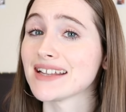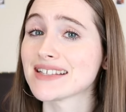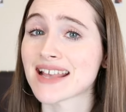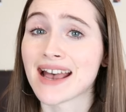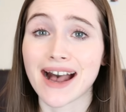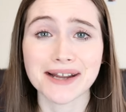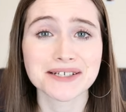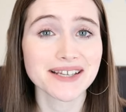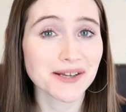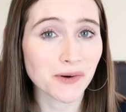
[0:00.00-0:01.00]
It's
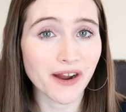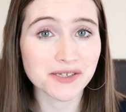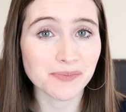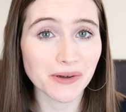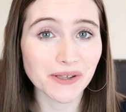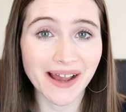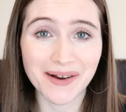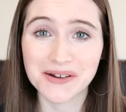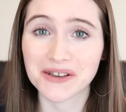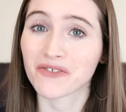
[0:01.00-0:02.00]
actually incredible
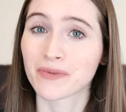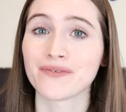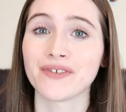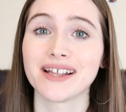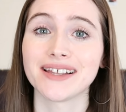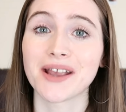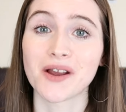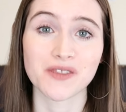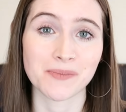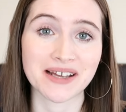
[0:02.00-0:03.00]
how good I've been feeling
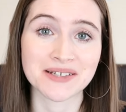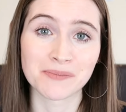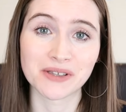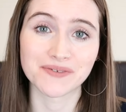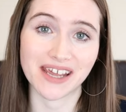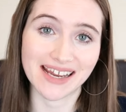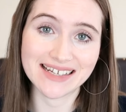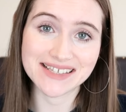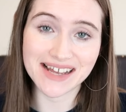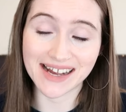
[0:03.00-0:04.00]
over the past couple of
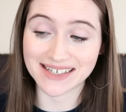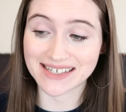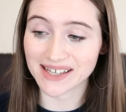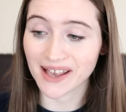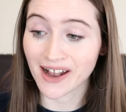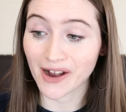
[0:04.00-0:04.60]
days and